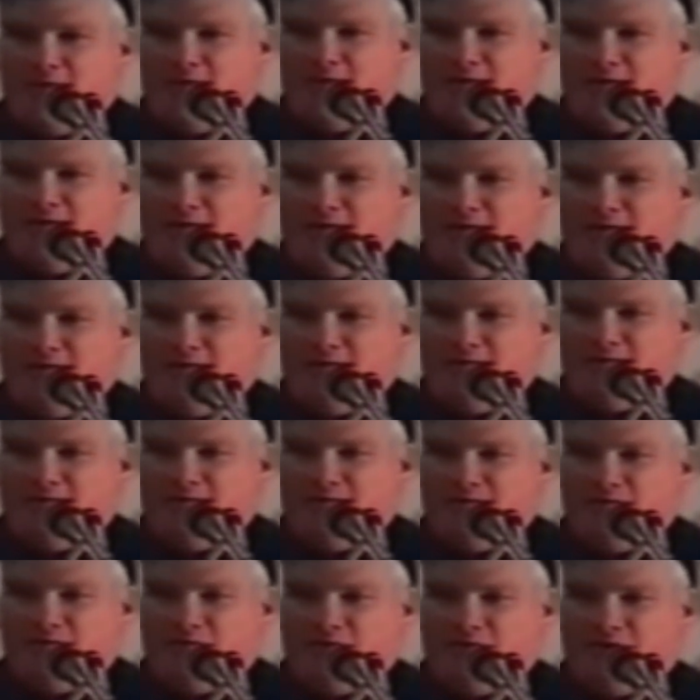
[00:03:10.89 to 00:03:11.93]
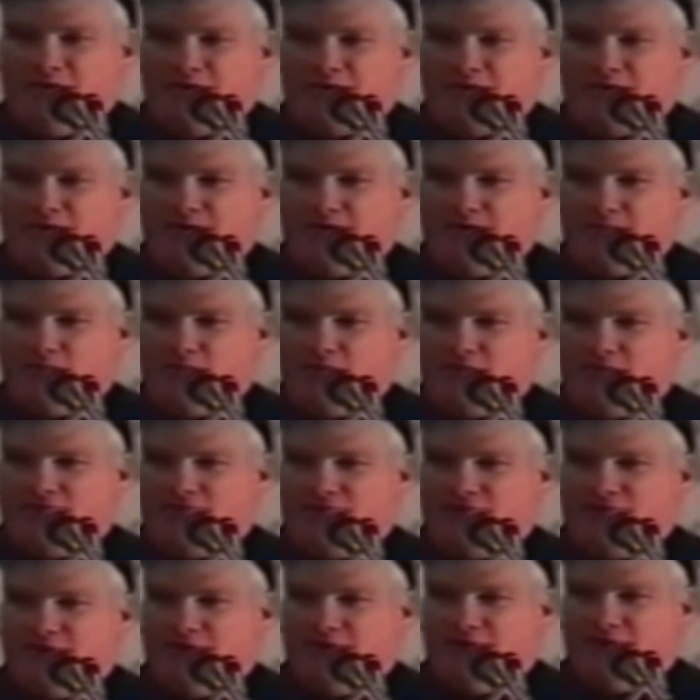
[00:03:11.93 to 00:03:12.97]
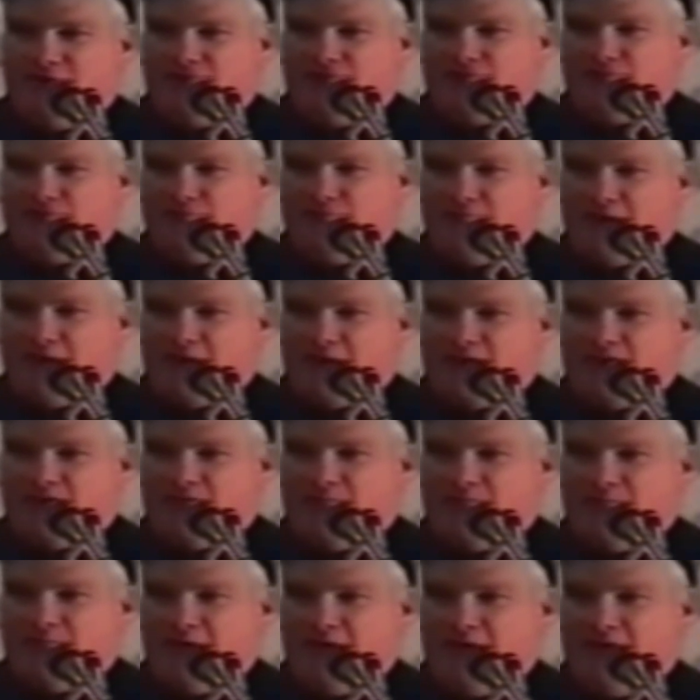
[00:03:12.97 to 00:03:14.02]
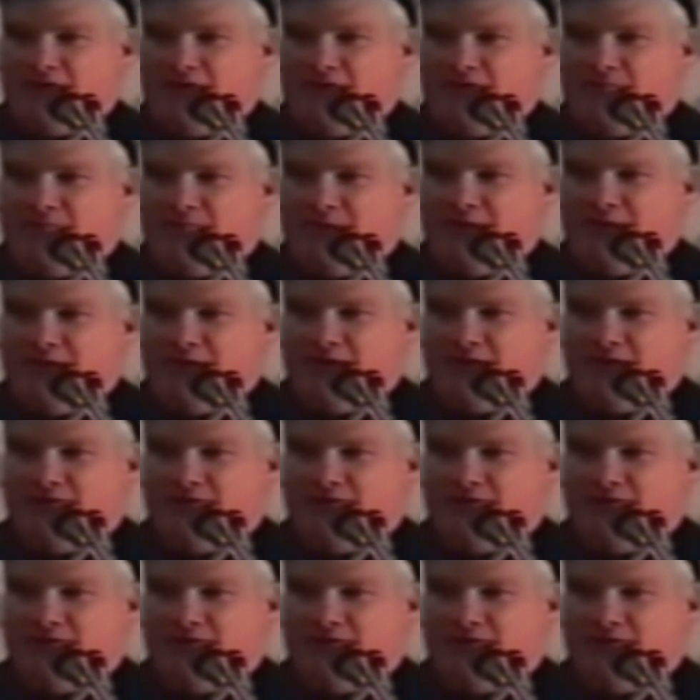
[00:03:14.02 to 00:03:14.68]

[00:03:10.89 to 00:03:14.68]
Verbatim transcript: uh with uh, Morrison Knudsen, Bechtel, Page and